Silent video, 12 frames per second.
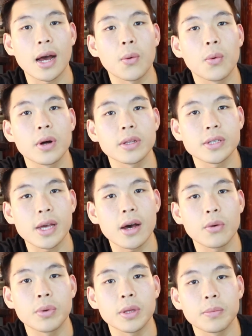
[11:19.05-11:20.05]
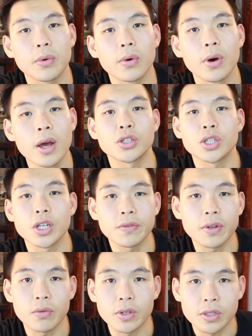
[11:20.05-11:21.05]
I want to help people achieve
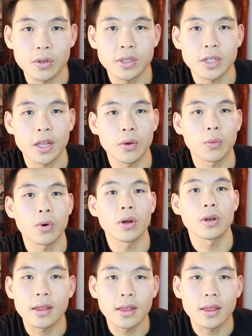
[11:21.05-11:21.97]
the results that they want,